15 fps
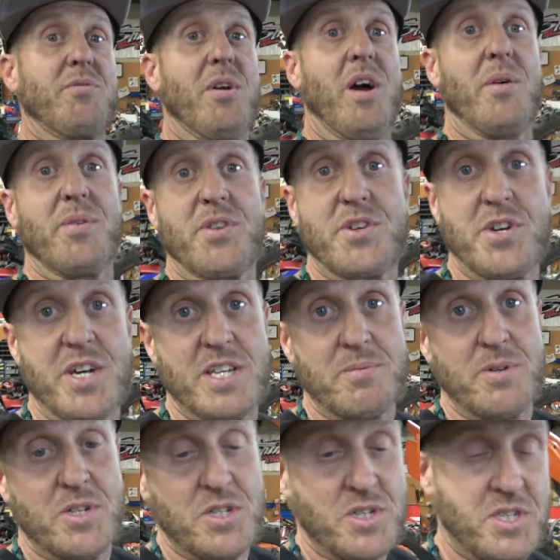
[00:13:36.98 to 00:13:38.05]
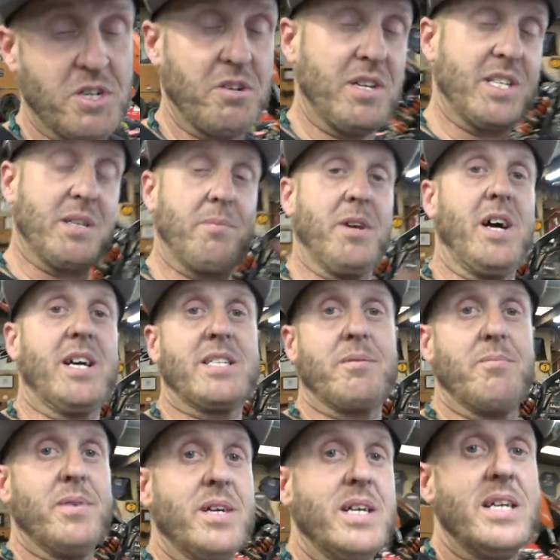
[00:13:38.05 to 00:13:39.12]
wrong with the transmission, so that's gonna be awesome.